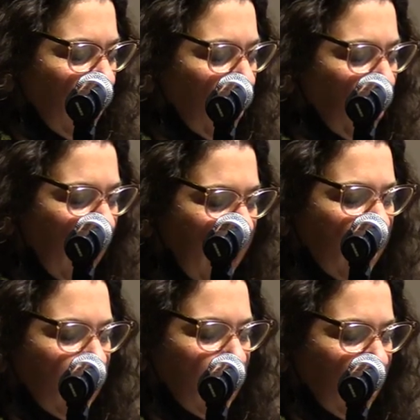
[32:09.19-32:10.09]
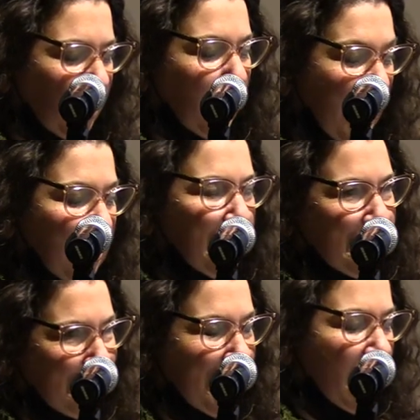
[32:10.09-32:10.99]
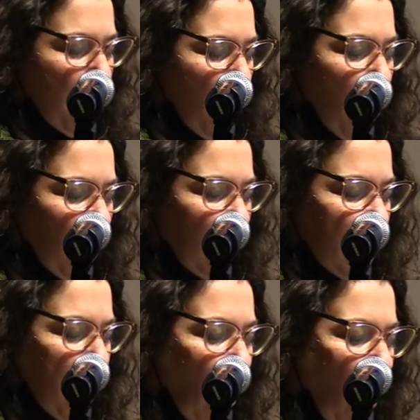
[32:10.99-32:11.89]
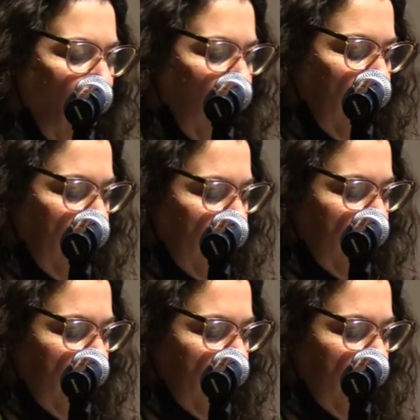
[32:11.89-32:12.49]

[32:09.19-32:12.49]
cradled in a borderless palm,